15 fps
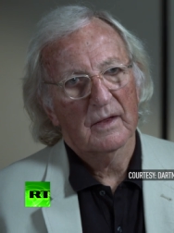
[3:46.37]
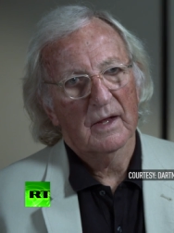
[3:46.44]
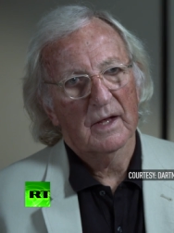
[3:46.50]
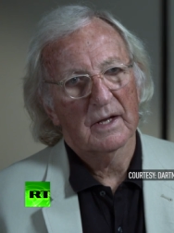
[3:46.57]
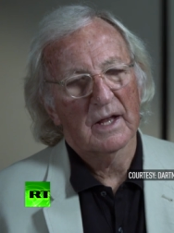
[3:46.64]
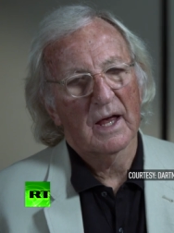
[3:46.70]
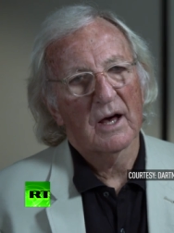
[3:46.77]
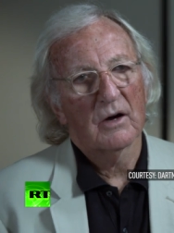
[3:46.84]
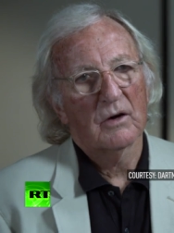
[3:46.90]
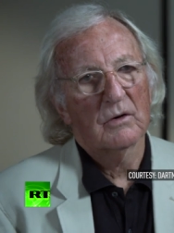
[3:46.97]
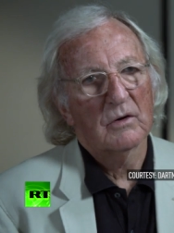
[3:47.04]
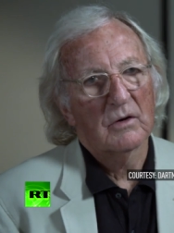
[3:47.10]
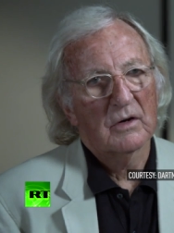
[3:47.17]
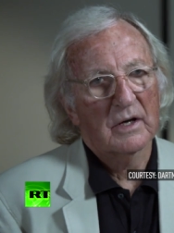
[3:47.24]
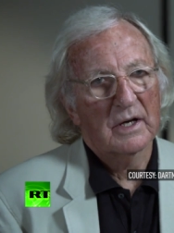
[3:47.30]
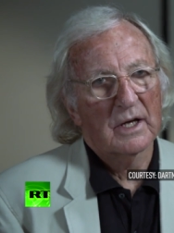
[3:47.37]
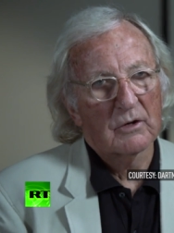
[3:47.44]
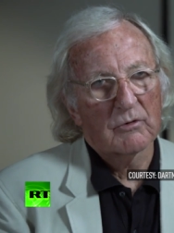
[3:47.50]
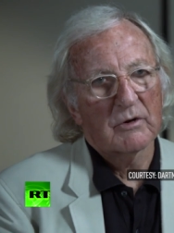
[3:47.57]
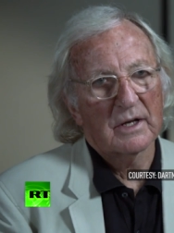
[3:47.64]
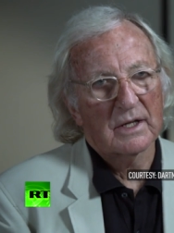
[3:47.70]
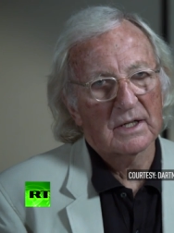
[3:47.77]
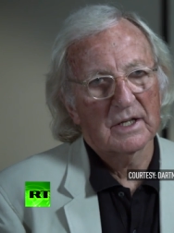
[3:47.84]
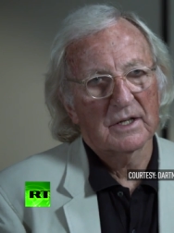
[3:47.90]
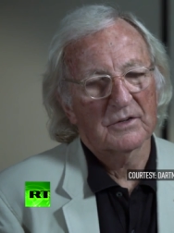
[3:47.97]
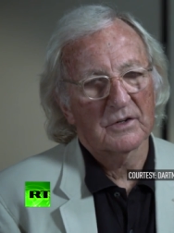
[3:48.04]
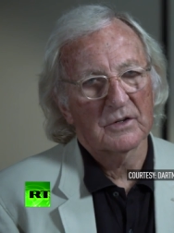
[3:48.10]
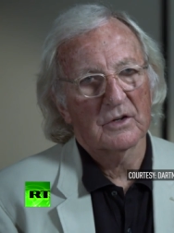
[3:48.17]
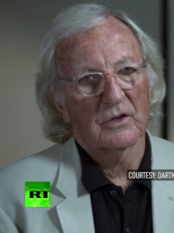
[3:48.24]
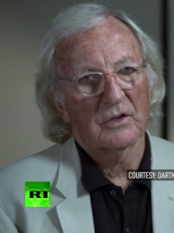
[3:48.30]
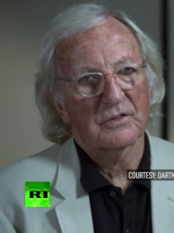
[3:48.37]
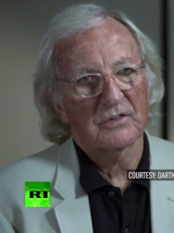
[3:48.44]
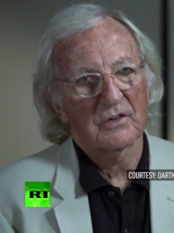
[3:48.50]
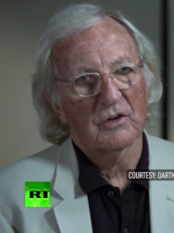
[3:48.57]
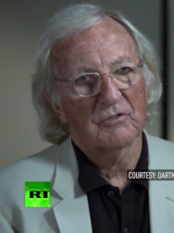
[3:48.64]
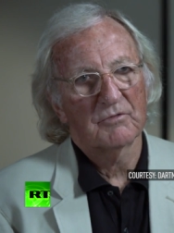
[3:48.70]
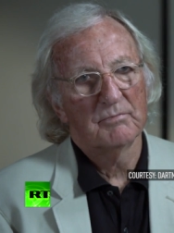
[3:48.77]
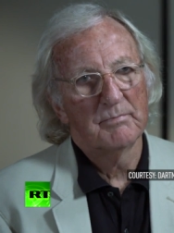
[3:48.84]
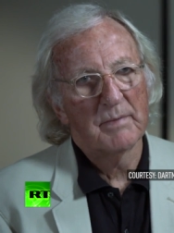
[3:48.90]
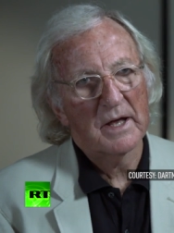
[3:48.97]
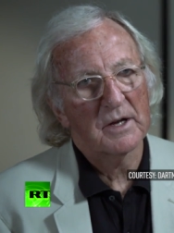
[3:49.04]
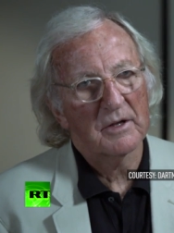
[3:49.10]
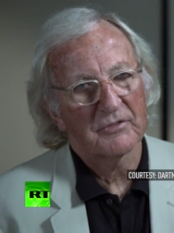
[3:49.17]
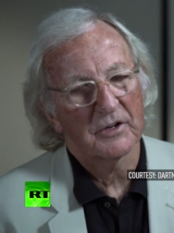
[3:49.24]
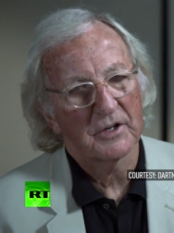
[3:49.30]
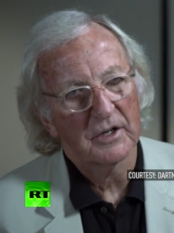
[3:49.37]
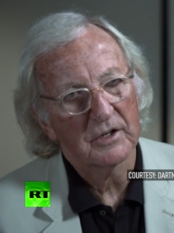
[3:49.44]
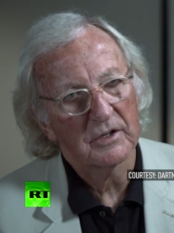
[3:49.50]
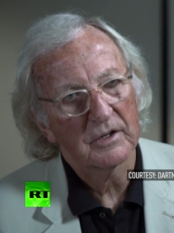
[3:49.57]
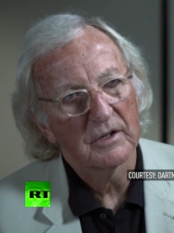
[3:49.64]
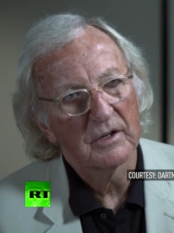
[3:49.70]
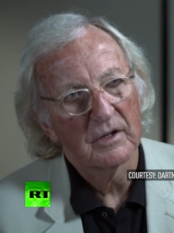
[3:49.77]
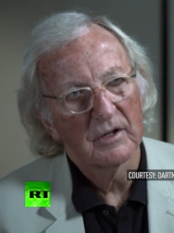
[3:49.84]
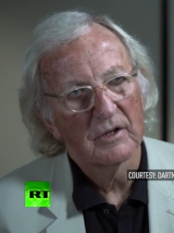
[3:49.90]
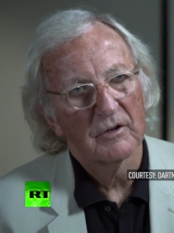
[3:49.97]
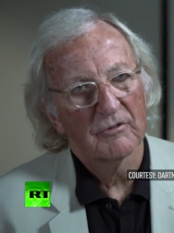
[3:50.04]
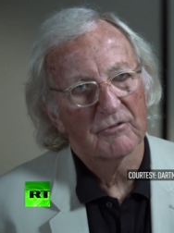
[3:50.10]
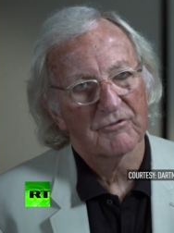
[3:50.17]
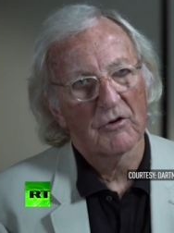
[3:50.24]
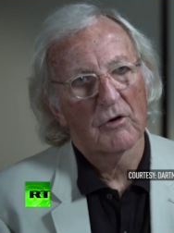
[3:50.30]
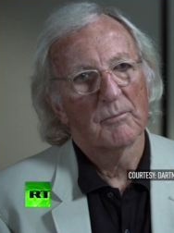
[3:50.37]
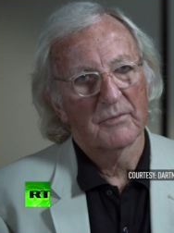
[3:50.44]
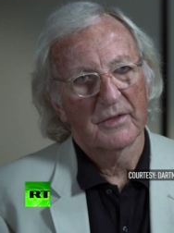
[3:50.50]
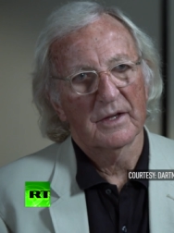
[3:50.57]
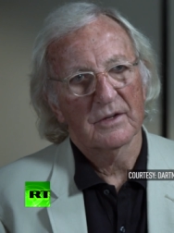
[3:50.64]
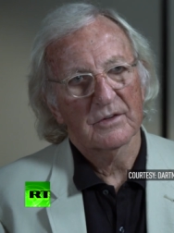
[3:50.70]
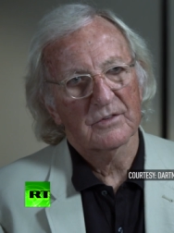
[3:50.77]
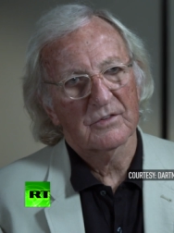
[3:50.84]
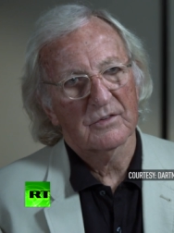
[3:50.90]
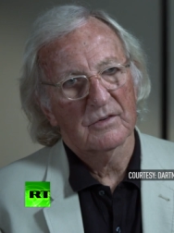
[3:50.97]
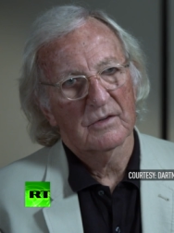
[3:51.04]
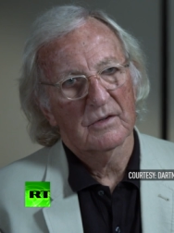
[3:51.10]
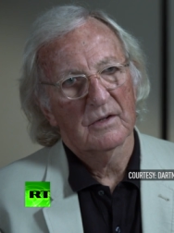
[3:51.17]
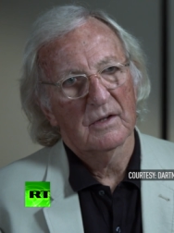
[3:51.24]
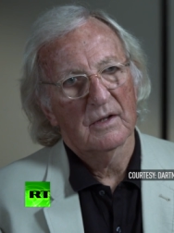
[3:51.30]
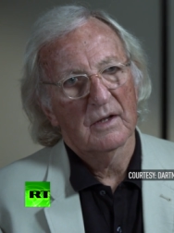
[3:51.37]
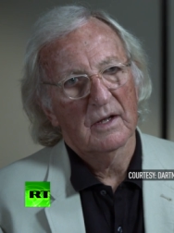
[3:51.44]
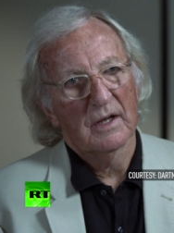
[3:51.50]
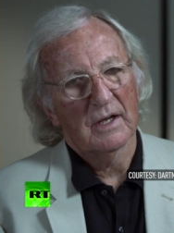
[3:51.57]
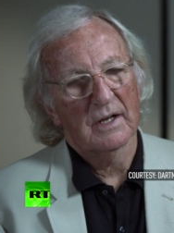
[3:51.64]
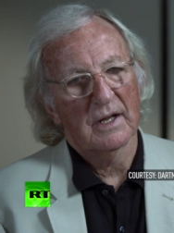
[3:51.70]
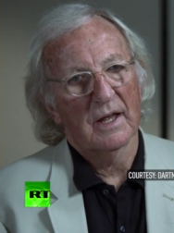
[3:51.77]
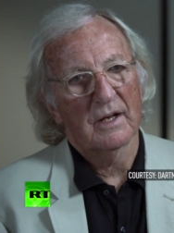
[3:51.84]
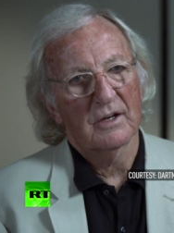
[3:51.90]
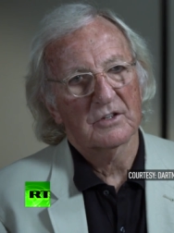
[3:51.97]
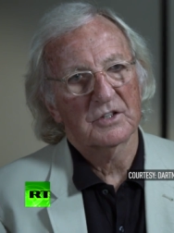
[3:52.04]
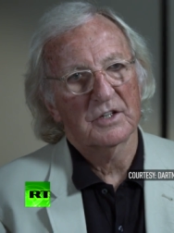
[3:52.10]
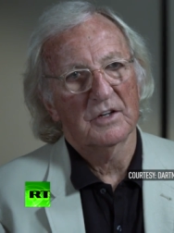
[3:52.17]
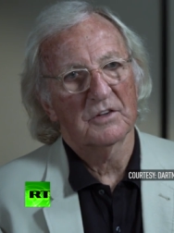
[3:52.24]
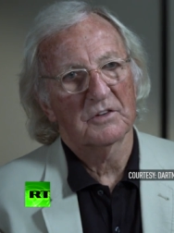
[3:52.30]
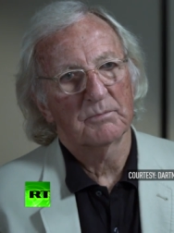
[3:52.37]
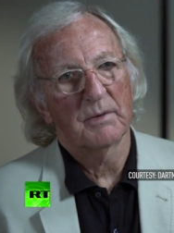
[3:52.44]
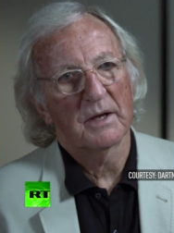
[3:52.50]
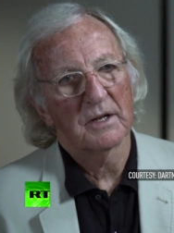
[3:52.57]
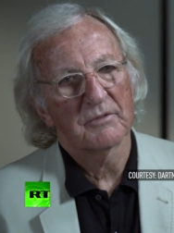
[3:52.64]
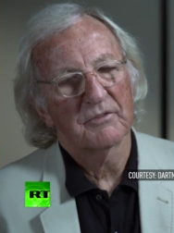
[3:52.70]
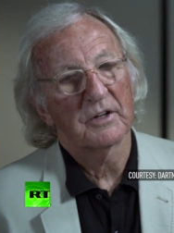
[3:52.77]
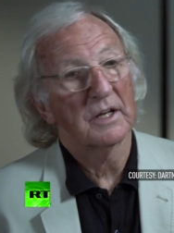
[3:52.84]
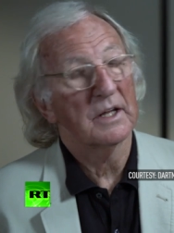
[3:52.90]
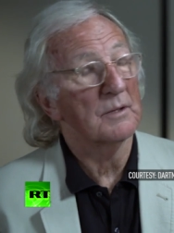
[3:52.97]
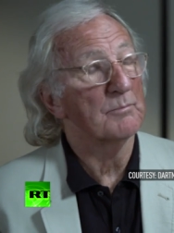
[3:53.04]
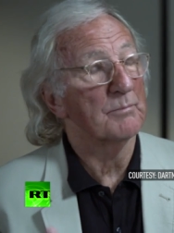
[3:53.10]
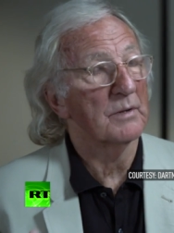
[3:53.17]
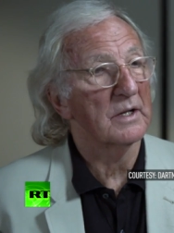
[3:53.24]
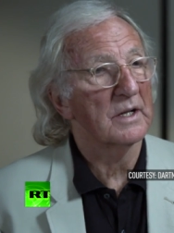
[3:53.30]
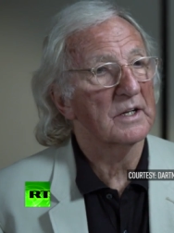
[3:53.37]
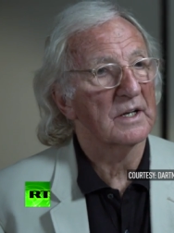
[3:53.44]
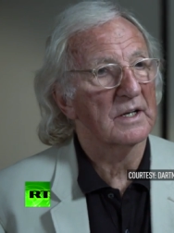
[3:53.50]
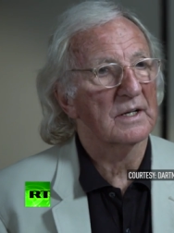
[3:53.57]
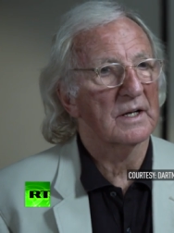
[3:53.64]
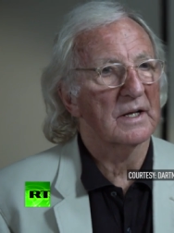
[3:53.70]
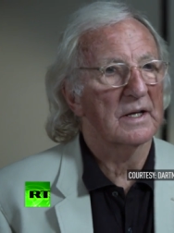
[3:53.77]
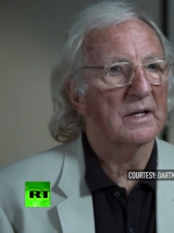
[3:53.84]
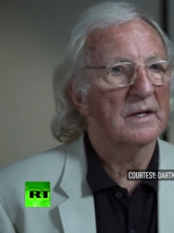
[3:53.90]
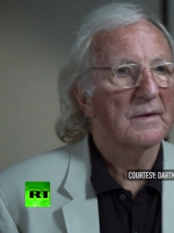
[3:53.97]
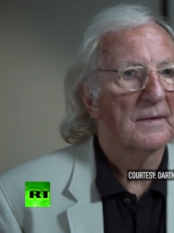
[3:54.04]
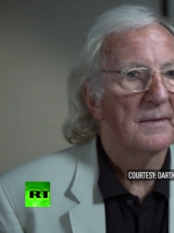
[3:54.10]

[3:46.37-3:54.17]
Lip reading: and how Hillary Clinton herself benefited from this and how she is benefiting politically